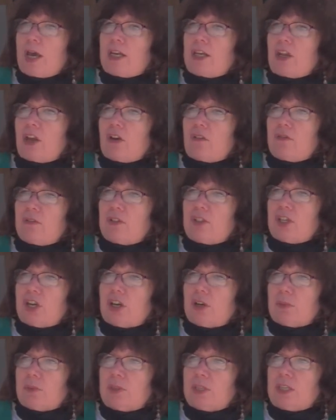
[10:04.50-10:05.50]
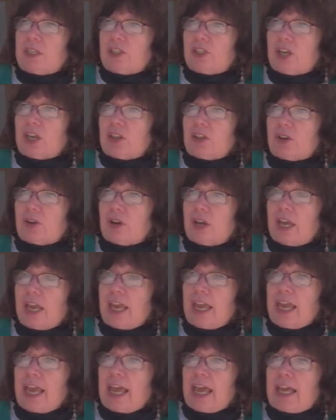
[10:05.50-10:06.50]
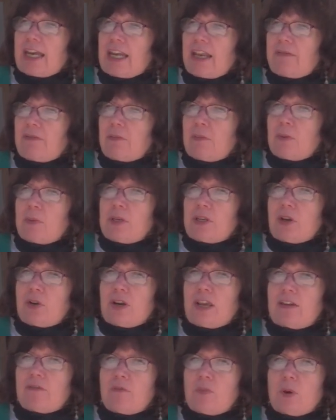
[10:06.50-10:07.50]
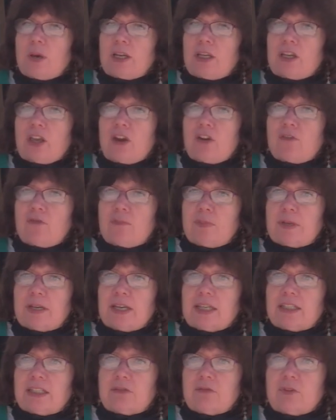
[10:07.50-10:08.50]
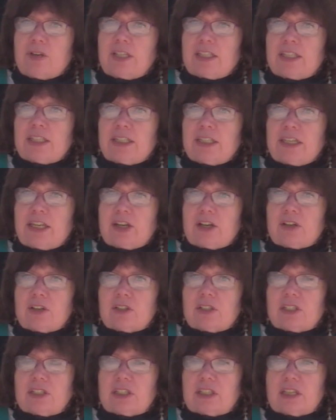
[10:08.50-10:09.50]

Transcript: loaf and shared it with each other. And even when we don't have one loaf, because in recent years,